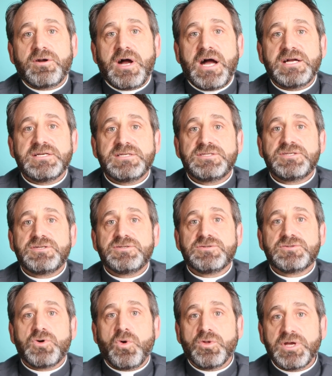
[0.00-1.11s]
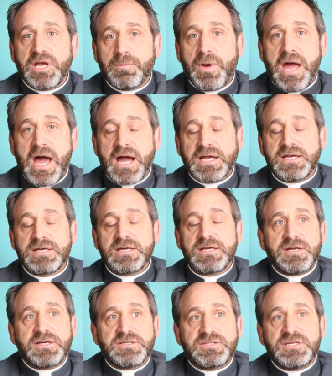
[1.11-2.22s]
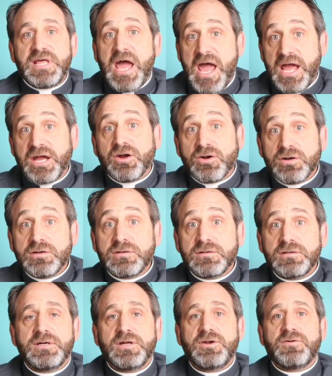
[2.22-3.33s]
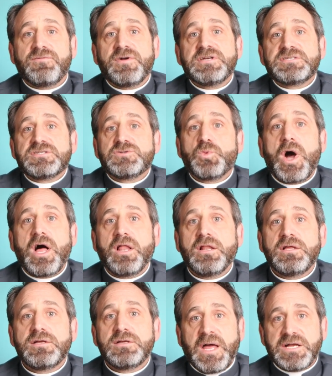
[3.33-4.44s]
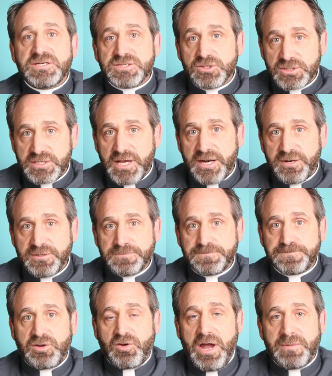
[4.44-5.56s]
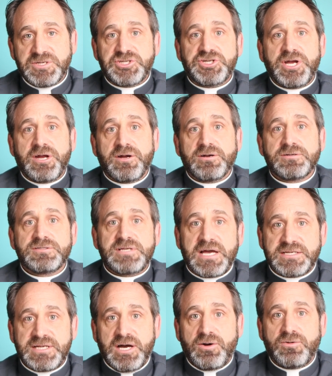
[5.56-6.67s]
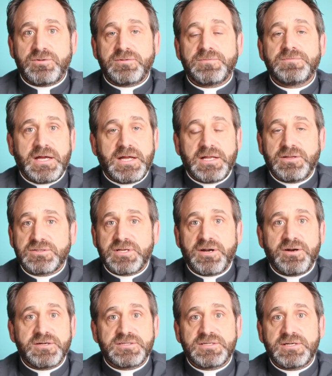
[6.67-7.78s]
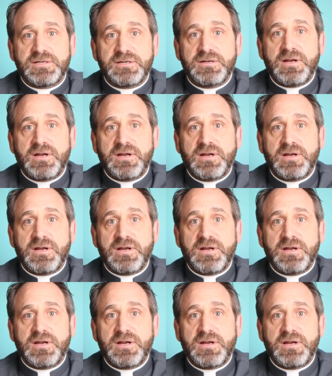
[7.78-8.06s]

her eyes. She was holding it back. You could see the anger in her face as well. I just looked at her, grabbed a chair, sat down. I looked at her and said,